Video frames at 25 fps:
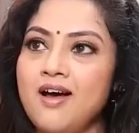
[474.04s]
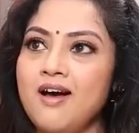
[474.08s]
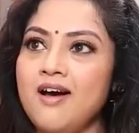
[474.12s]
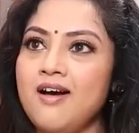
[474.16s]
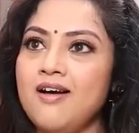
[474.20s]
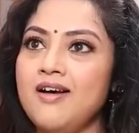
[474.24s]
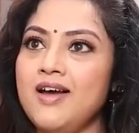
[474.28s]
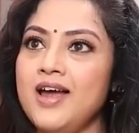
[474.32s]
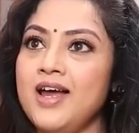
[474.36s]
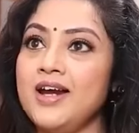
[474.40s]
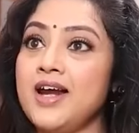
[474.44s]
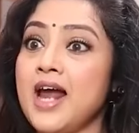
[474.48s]

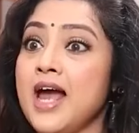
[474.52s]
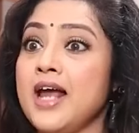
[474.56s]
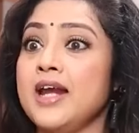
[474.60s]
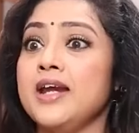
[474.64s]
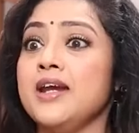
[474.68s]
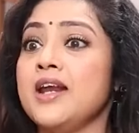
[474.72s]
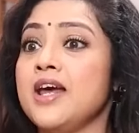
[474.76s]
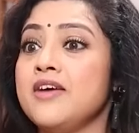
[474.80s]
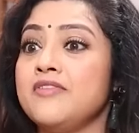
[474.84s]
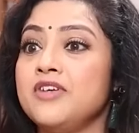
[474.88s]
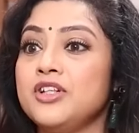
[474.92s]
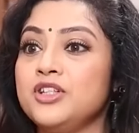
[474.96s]
Yeah. And
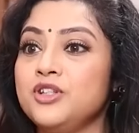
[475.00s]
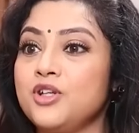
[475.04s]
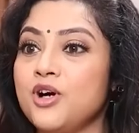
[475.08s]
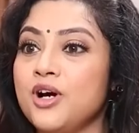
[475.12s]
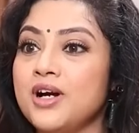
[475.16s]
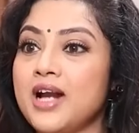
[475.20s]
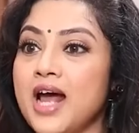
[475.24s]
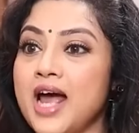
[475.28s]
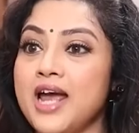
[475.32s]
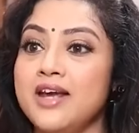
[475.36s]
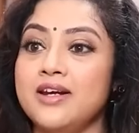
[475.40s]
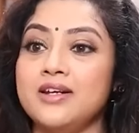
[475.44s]
I never
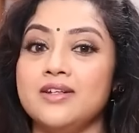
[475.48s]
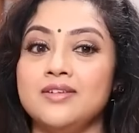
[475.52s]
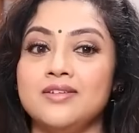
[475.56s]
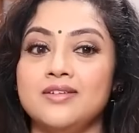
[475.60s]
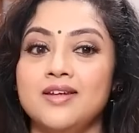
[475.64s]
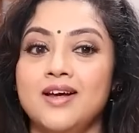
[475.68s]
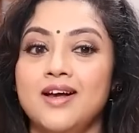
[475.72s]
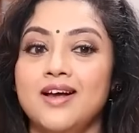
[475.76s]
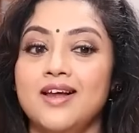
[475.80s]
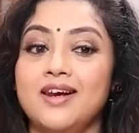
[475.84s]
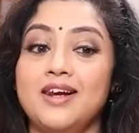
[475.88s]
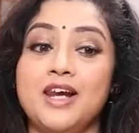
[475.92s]
thought
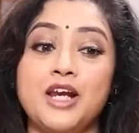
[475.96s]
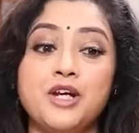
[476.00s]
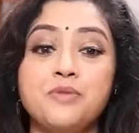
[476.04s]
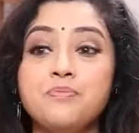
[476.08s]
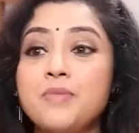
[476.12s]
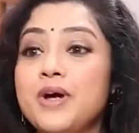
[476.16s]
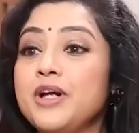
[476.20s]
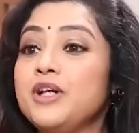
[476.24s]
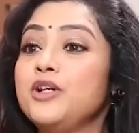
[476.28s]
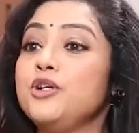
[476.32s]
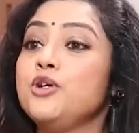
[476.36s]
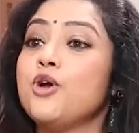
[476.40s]
I'll
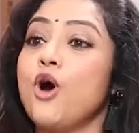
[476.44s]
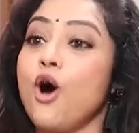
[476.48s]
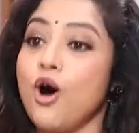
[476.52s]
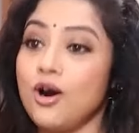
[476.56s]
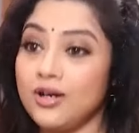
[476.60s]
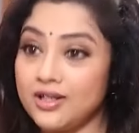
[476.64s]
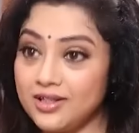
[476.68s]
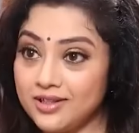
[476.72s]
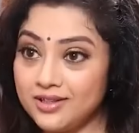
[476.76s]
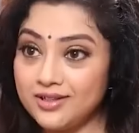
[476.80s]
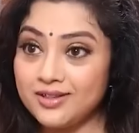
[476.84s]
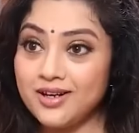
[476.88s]
let my
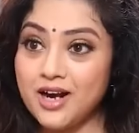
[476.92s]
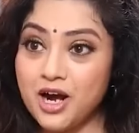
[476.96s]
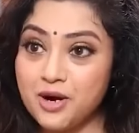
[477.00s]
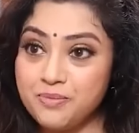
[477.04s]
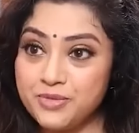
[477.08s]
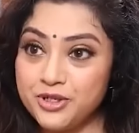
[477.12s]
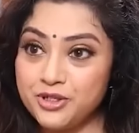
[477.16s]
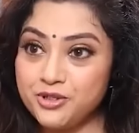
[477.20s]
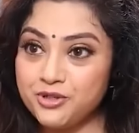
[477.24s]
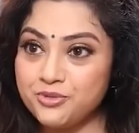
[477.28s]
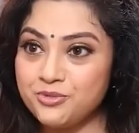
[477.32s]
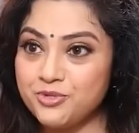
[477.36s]
daughter
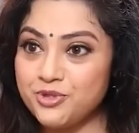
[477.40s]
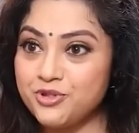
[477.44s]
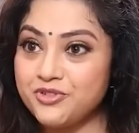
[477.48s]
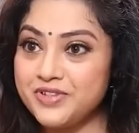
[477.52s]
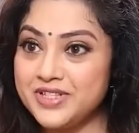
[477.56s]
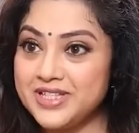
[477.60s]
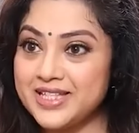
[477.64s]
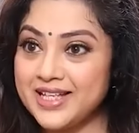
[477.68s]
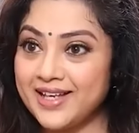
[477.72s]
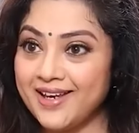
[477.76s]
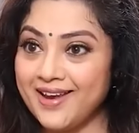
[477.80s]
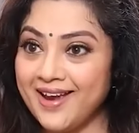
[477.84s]
come into
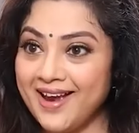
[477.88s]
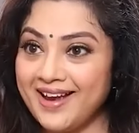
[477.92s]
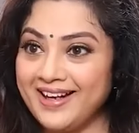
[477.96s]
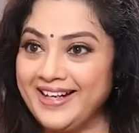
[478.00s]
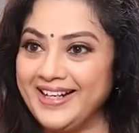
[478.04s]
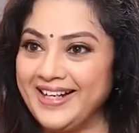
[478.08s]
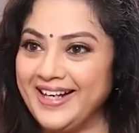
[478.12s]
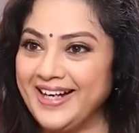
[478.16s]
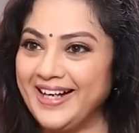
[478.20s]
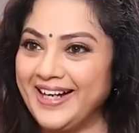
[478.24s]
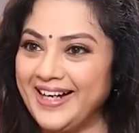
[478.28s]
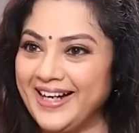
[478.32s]
movies
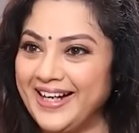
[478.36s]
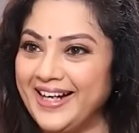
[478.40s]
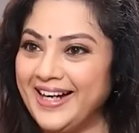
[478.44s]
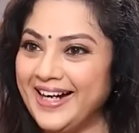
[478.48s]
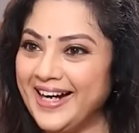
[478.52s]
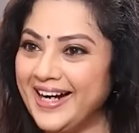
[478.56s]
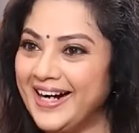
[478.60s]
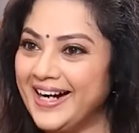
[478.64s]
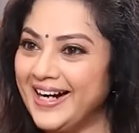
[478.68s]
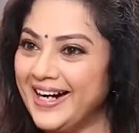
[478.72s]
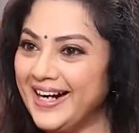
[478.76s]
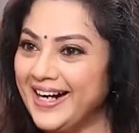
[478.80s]
again.
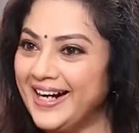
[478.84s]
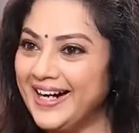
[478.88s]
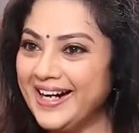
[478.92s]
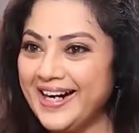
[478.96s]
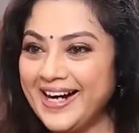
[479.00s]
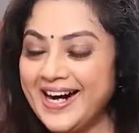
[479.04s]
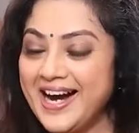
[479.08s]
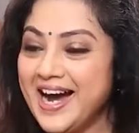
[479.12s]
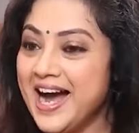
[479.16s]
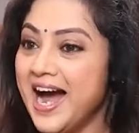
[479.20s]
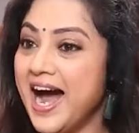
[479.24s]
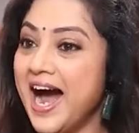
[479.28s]

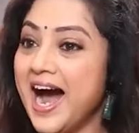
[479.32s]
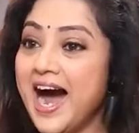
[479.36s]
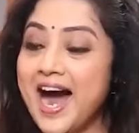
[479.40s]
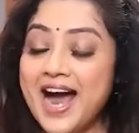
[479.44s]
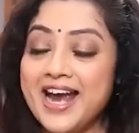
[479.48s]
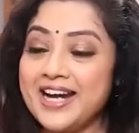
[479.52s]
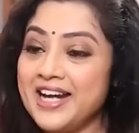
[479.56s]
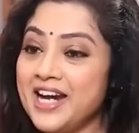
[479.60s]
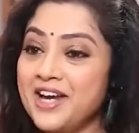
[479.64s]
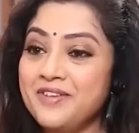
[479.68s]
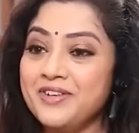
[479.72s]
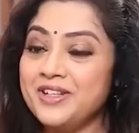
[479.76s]

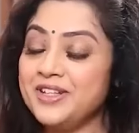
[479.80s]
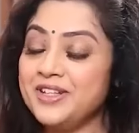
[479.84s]
I